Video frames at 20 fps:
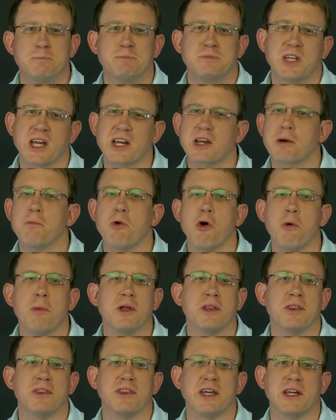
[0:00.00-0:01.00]
Take a
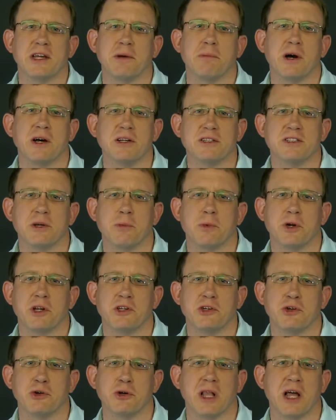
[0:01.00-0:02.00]
moment and think about someone
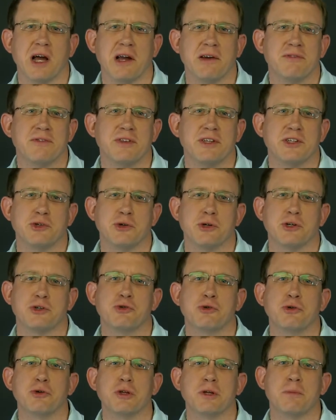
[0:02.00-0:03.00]
in your life that you are
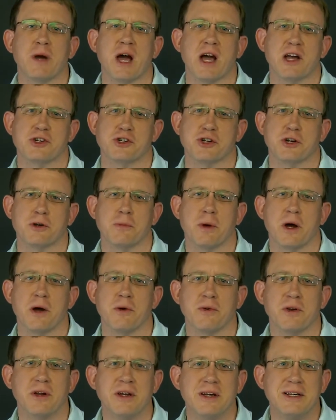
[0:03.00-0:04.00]
truly passionate about.